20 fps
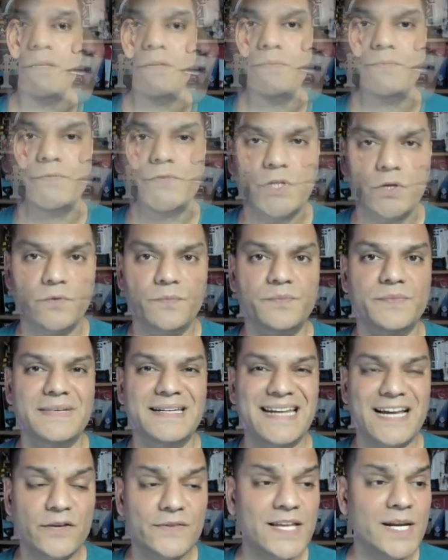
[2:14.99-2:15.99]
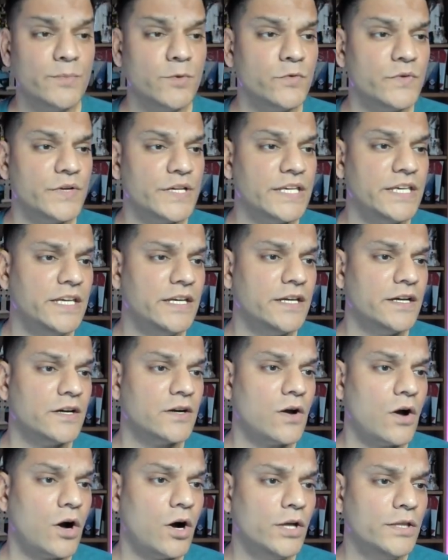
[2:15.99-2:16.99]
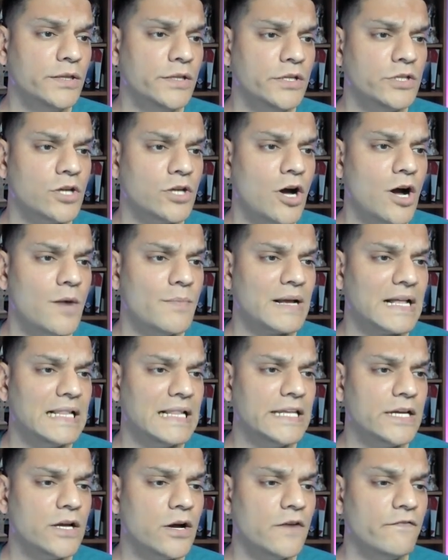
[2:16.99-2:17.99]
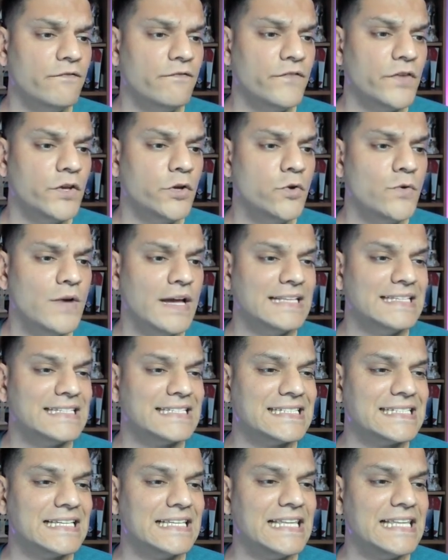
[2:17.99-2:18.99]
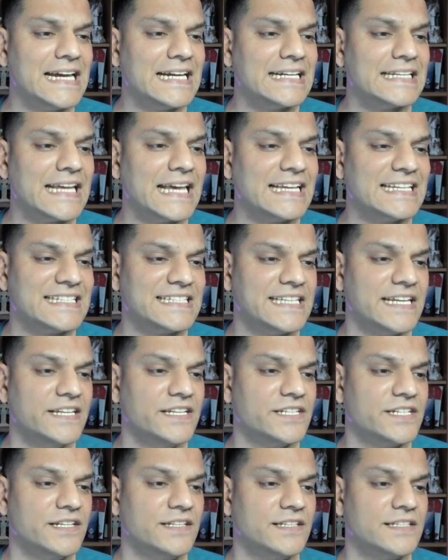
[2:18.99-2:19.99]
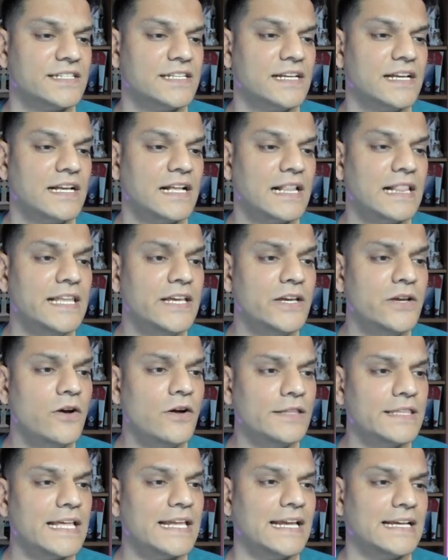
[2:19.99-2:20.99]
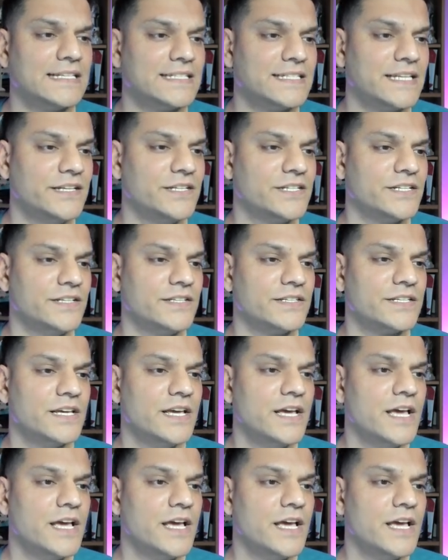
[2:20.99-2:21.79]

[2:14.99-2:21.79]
So now that I'm over here, on the top, click on View and select Extensions click on that extensions.